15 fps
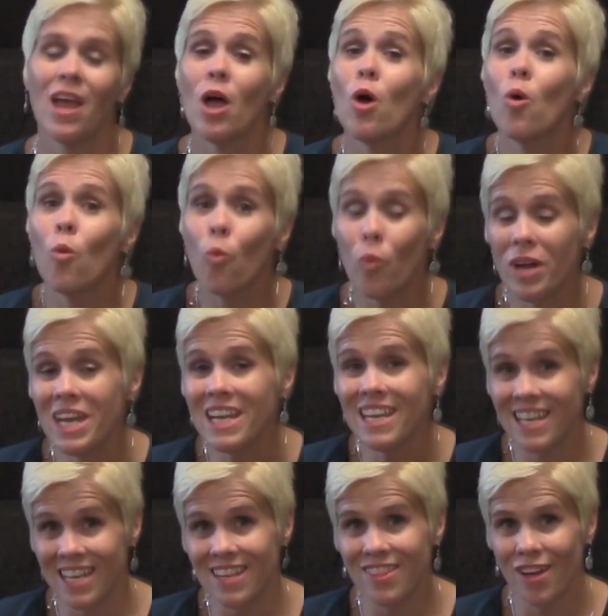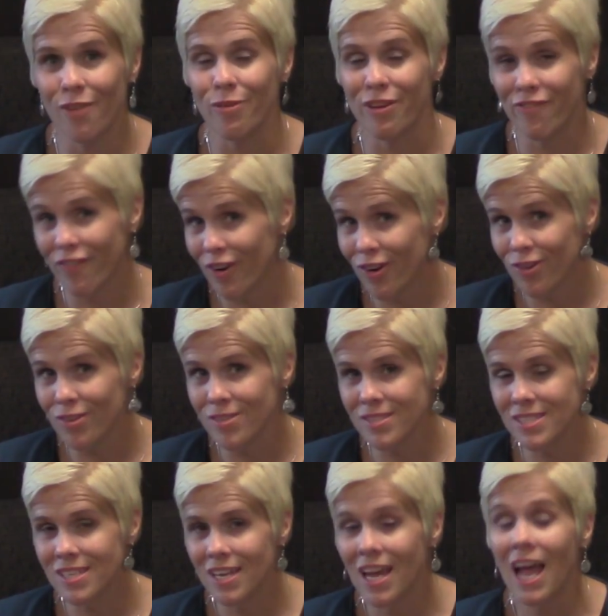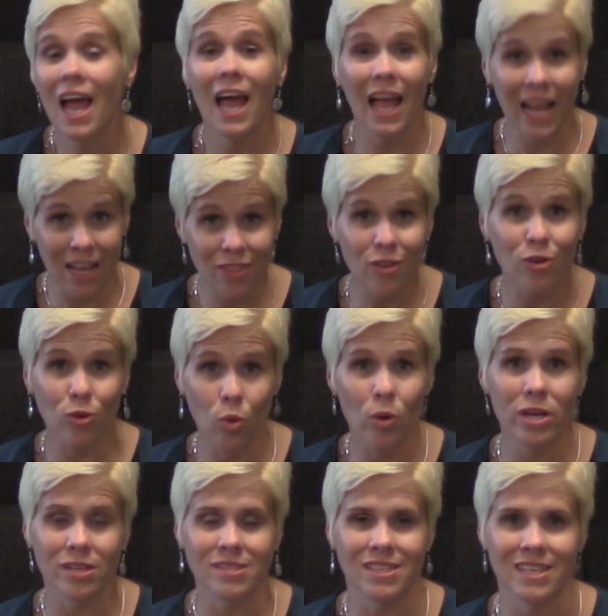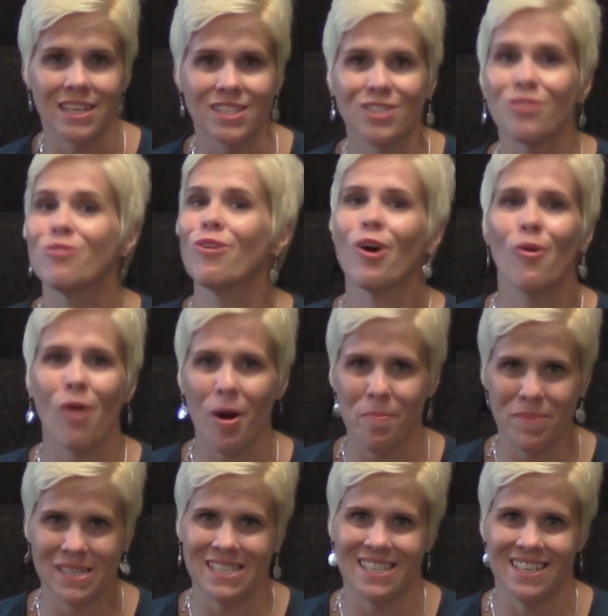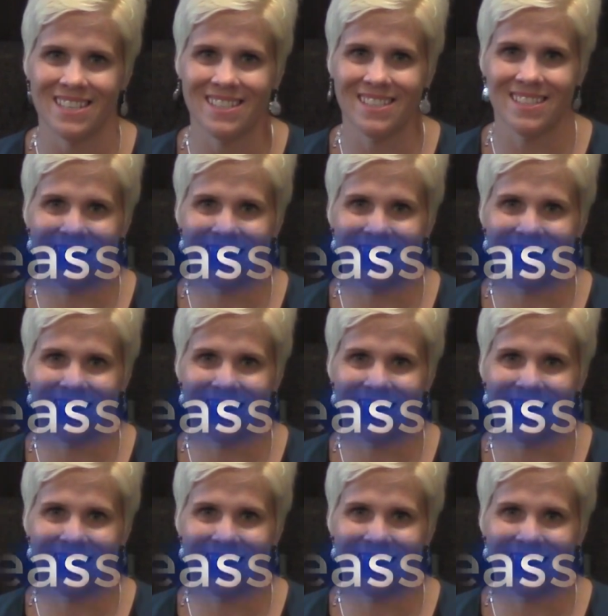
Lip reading: We need their referrals and their loyalty to grow our business.